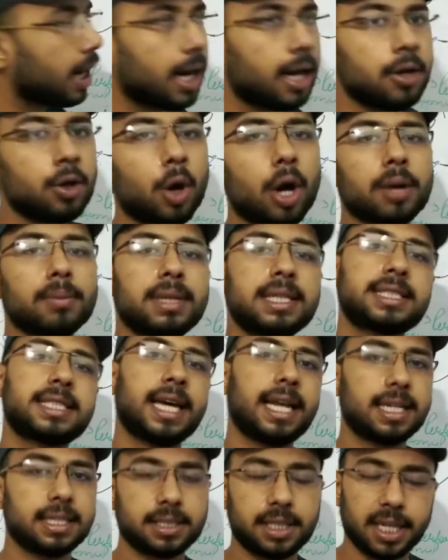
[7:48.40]
a normal
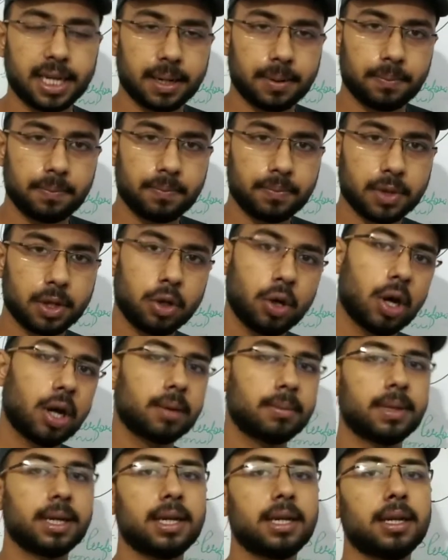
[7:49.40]
cell is there.
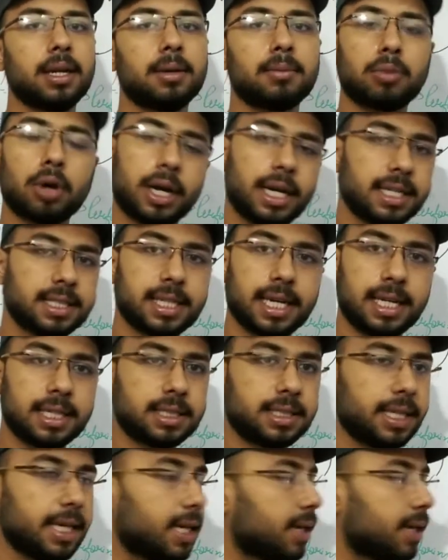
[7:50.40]
Normal body cell is